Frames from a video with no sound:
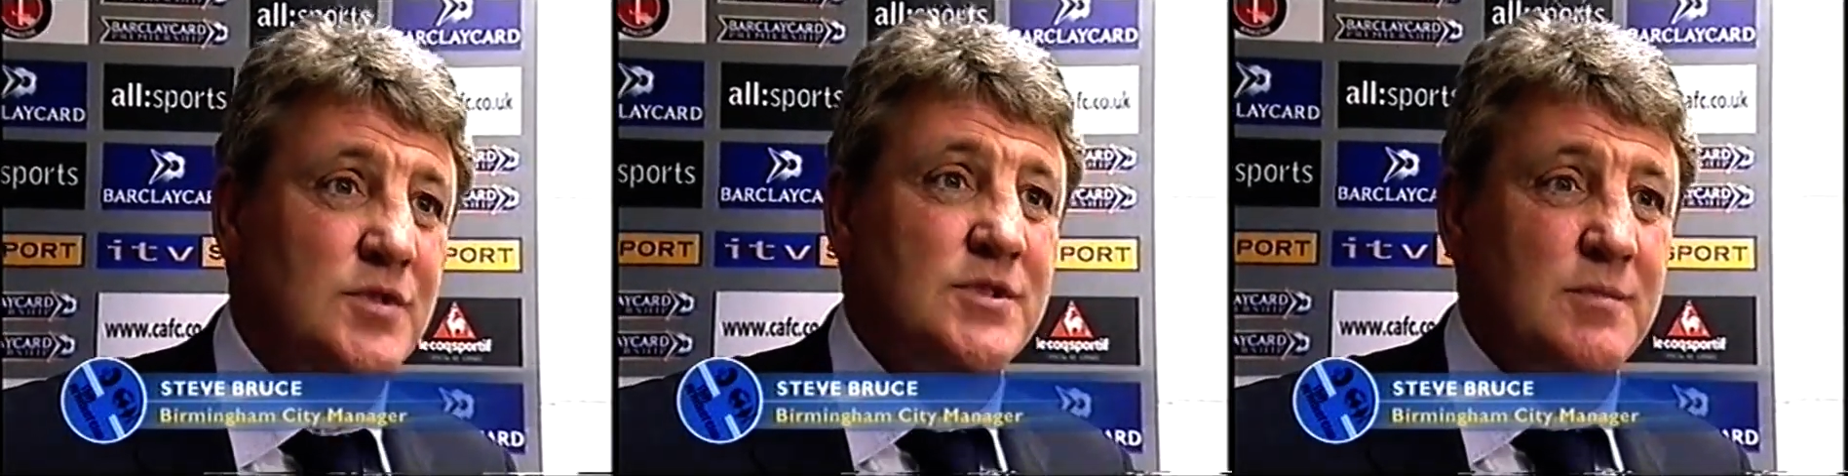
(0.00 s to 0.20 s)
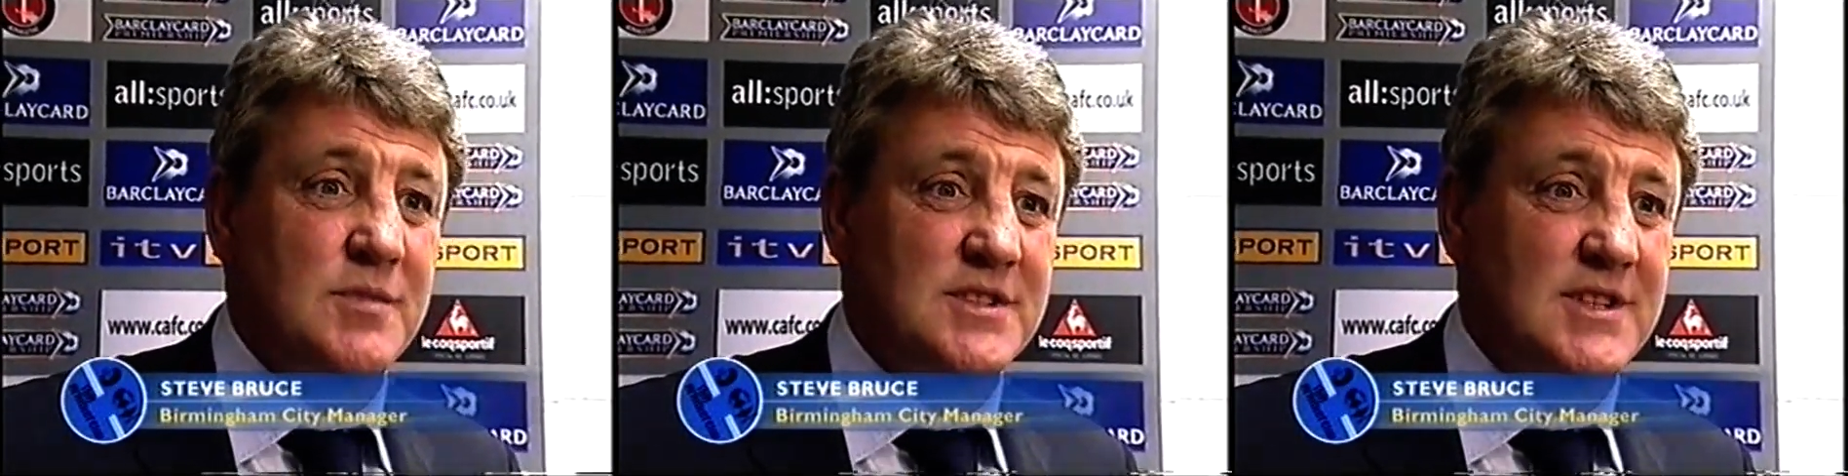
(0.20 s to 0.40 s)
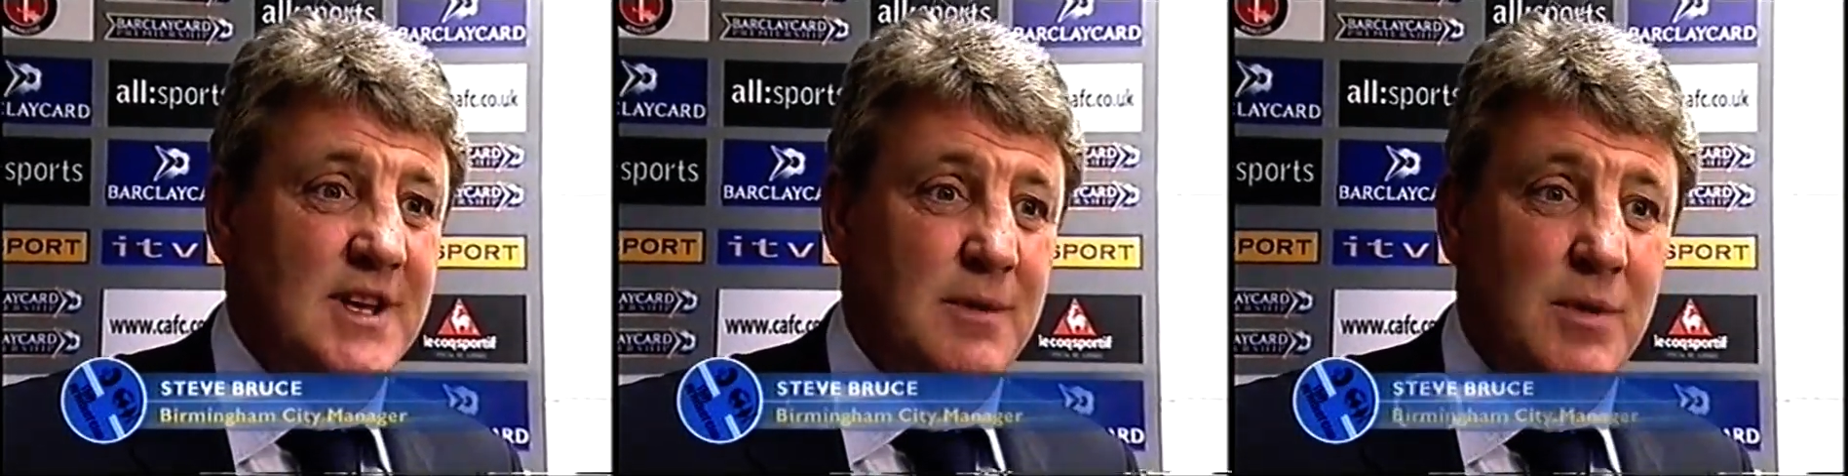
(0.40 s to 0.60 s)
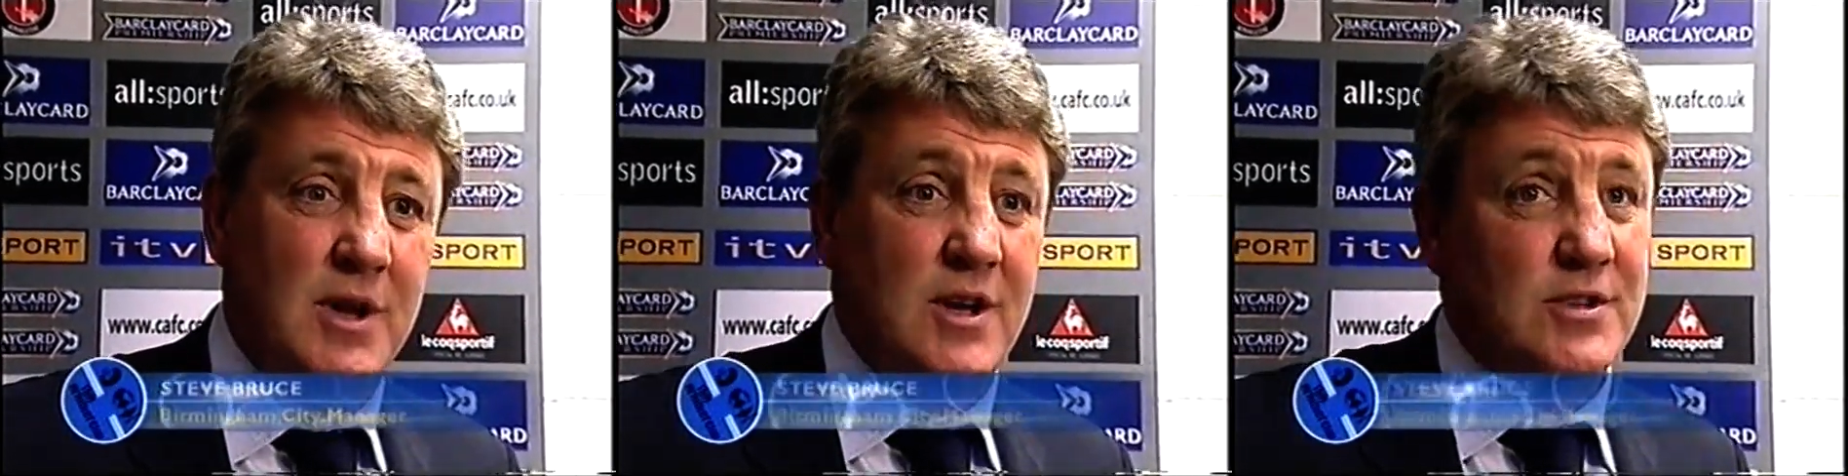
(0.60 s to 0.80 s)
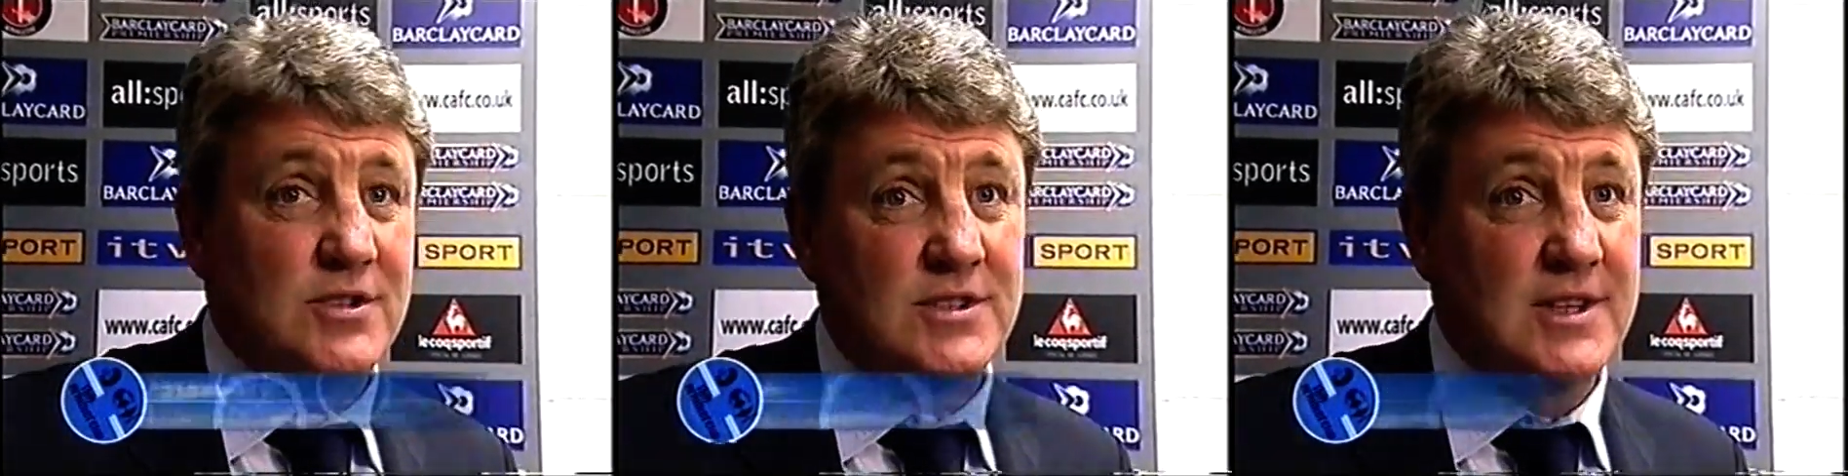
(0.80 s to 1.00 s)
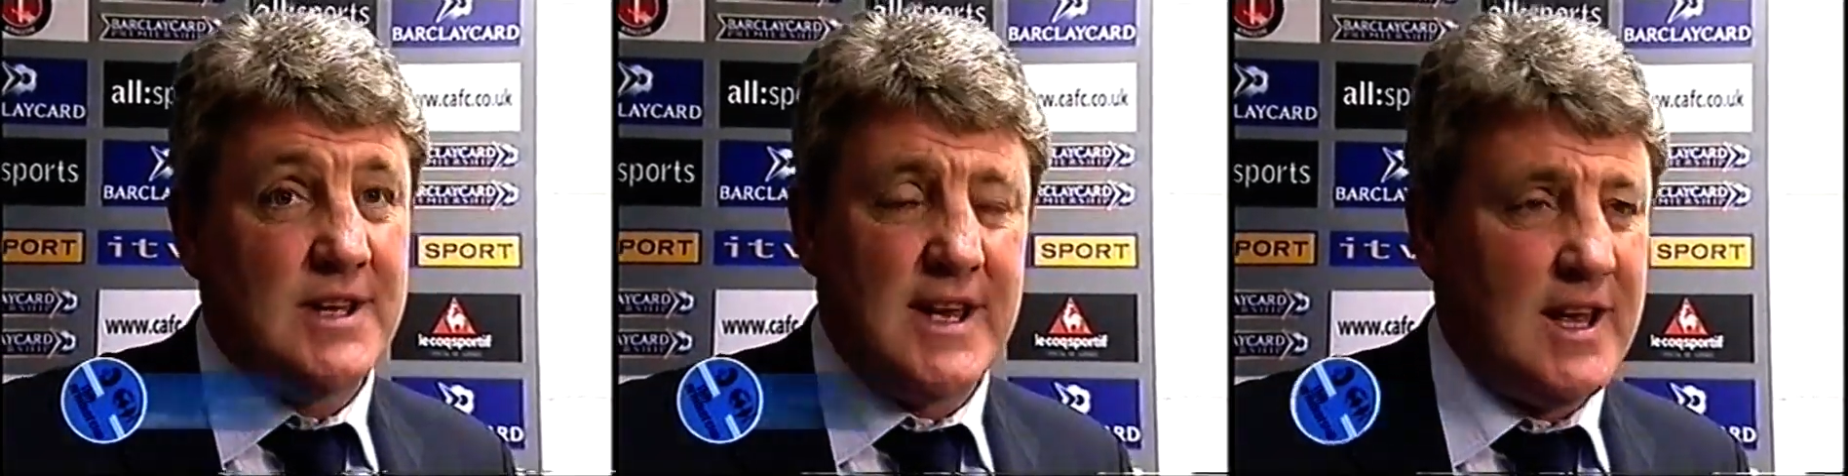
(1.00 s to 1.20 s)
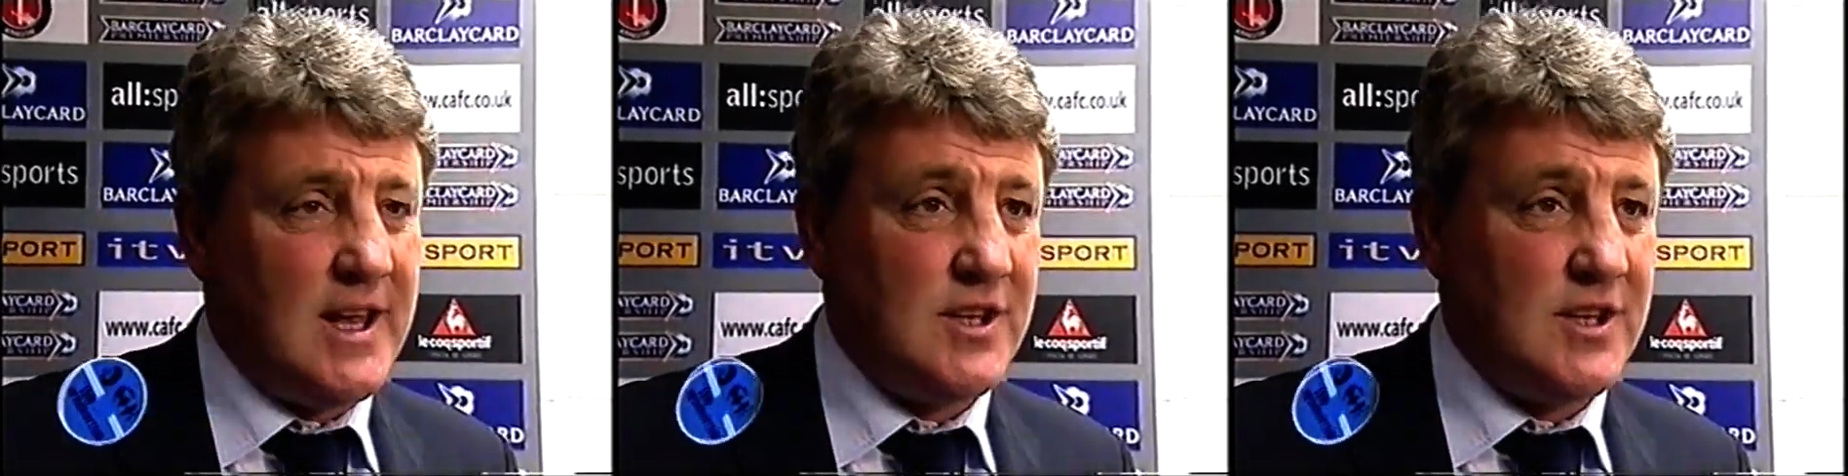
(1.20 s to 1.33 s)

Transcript: wants him to stay because